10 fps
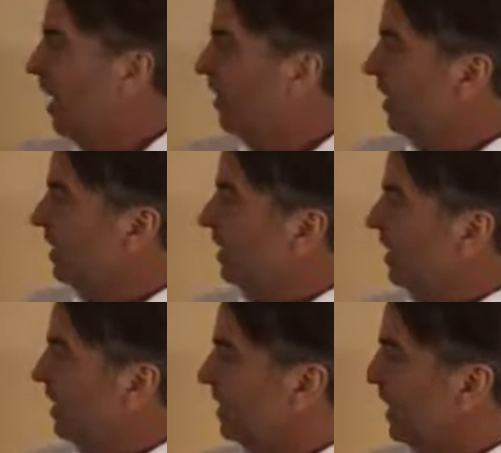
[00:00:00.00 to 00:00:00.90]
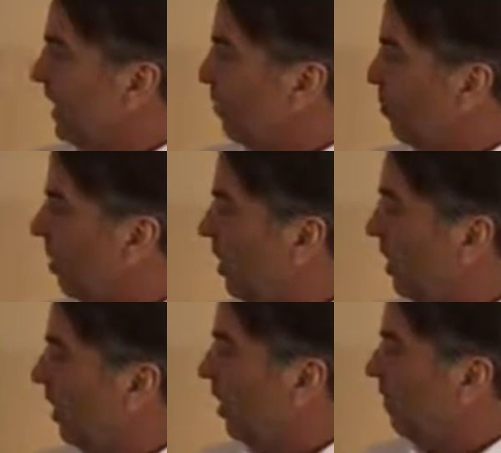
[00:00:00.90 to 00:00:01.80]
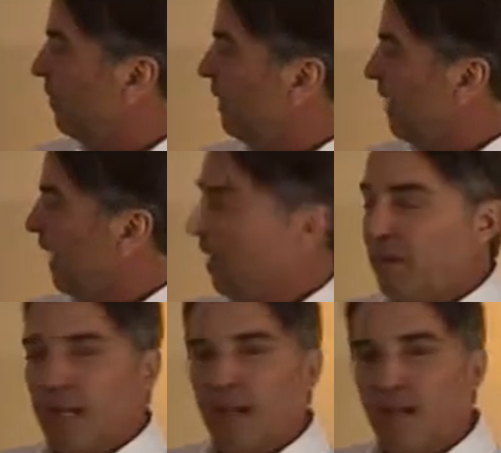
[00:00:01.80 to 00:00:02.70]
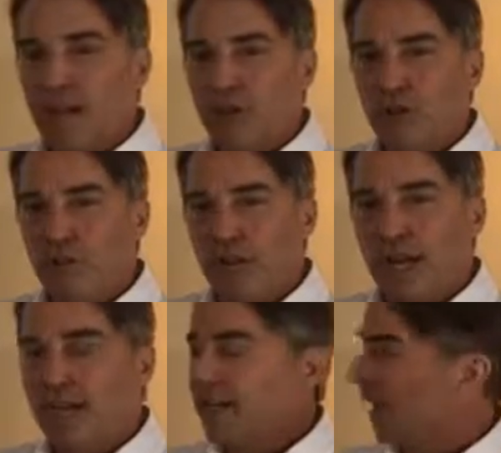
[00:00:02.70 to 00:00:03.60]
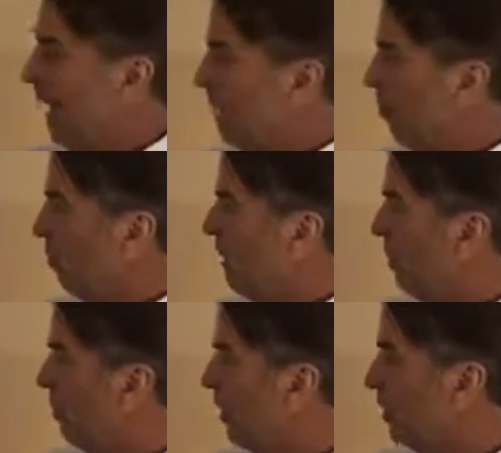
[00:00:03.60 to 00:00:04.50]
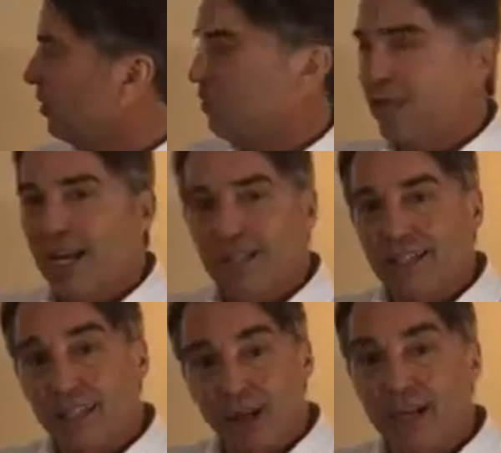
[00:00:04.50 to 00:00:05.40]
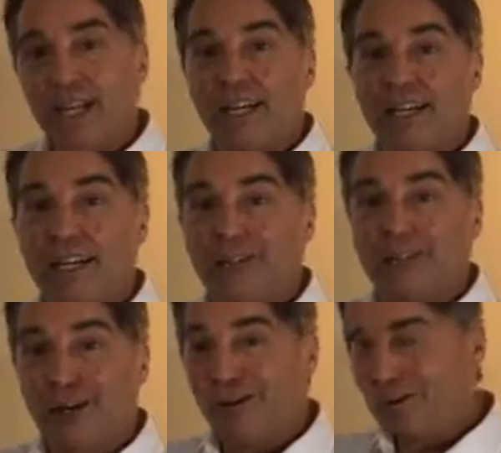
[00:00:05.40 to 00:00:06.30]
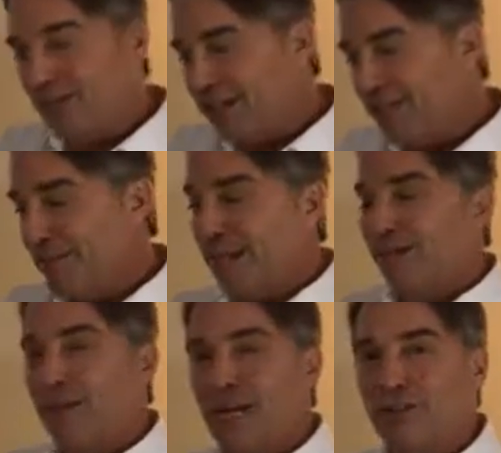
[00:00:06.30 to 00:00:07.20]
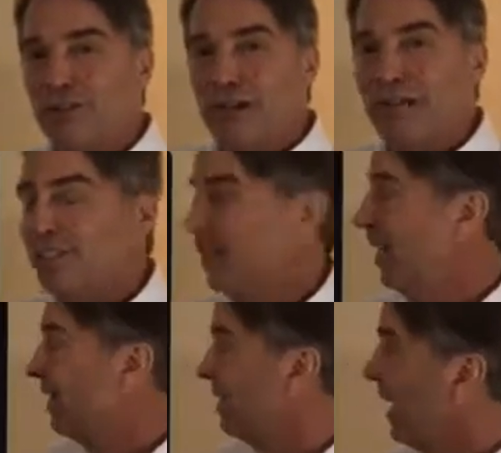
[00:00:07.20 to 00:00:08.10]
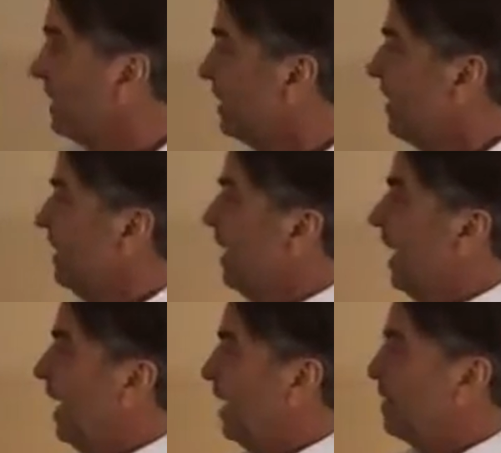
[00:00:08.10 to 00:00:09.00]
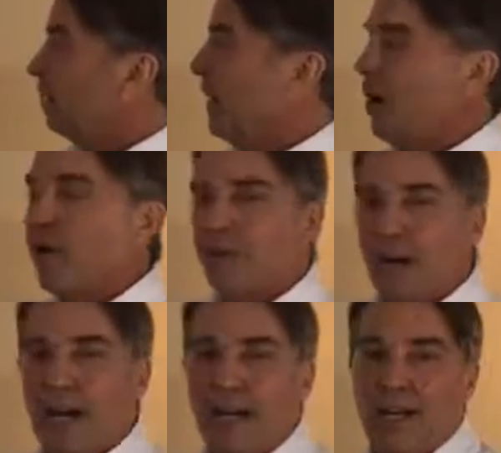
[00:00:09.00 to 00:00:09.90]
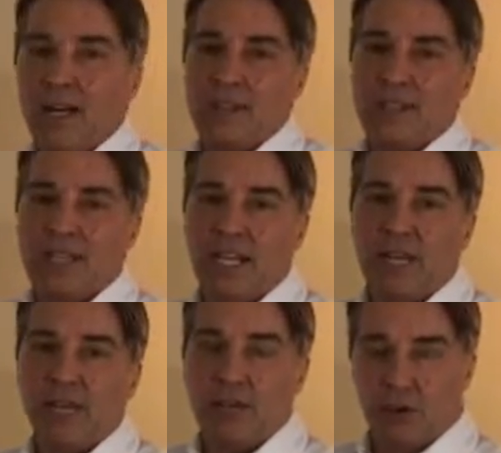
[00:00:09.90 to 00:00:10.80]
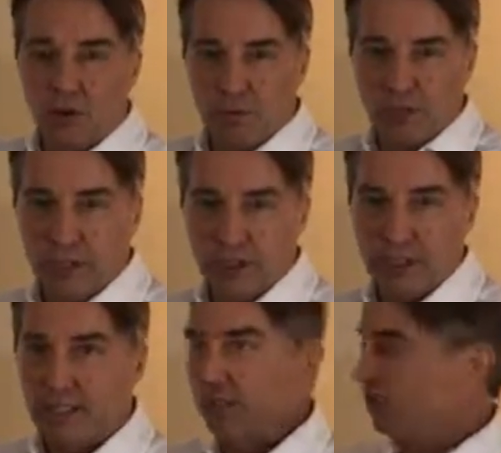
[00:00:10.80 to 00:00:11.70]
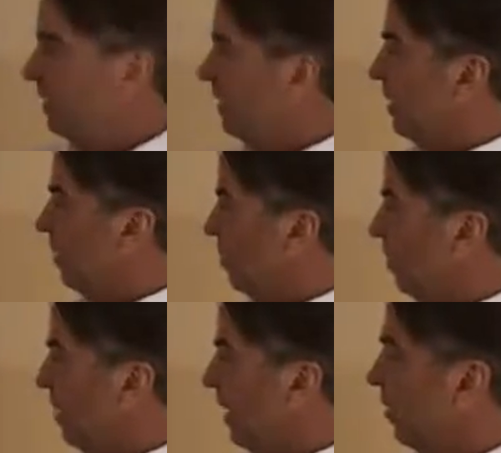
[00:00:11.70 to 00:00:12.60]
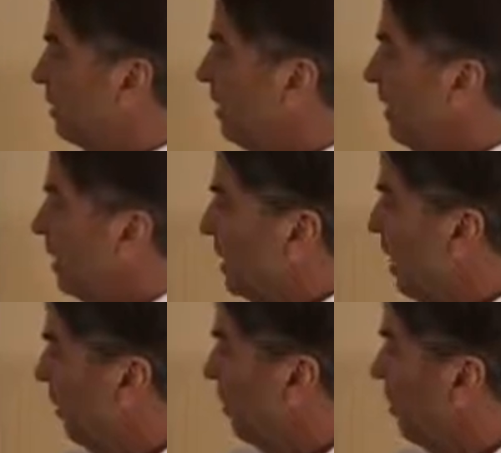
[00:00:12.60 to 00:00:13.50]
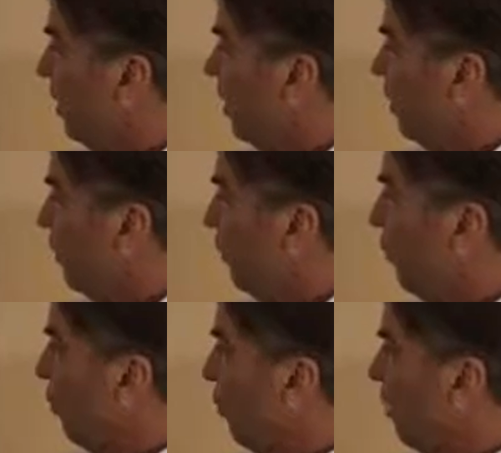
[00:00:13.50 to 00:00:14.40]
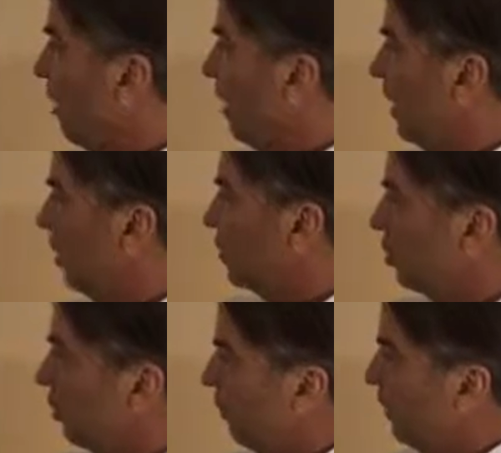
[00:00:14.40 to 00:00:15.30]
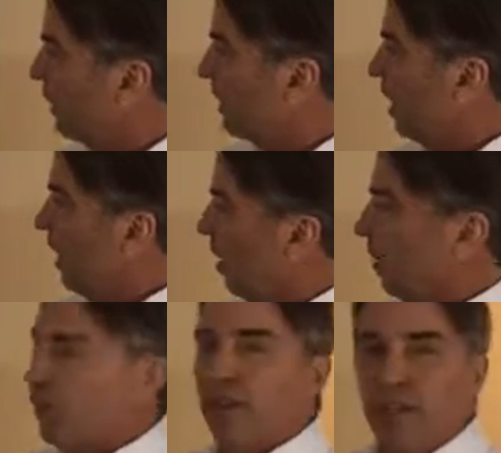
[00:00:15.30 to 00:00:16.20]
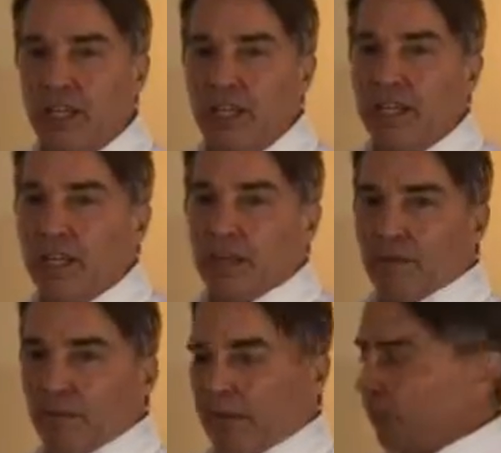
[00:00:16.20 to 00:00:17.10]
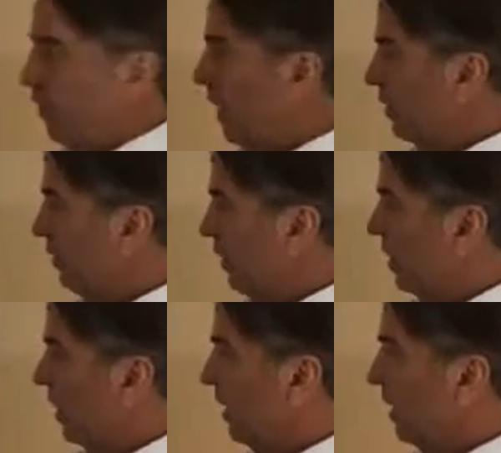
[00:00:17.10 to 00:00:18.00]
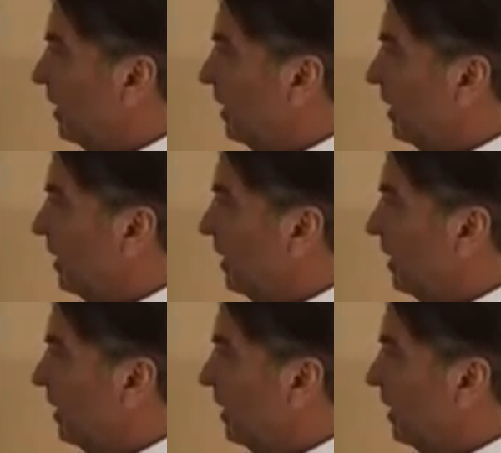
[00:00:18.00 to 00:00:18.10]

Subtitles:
This is an example of a manufacturing plant, an Apple manufacturing plant located in Arizona, bringing manufacturing back to the United States. It's powered by 100% renewable energy. You can see the solar panels cover the full surface of the manufacturing facility